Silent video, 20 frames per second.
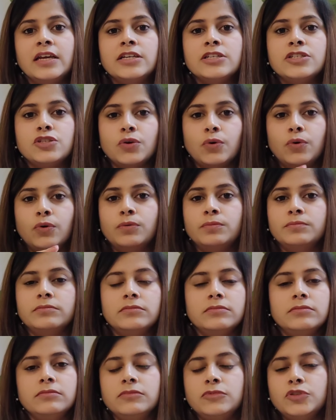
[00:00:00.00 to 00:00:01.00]
So
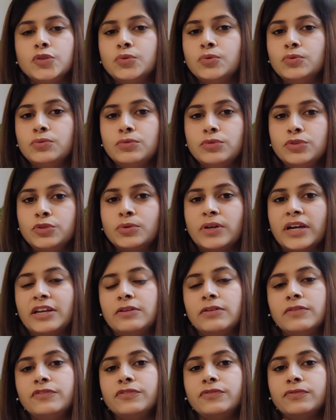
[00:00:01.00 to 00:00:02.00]
you kind
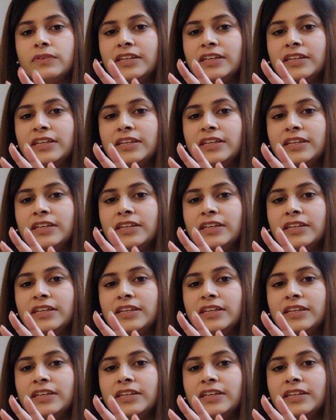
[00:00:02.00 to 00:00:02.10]
of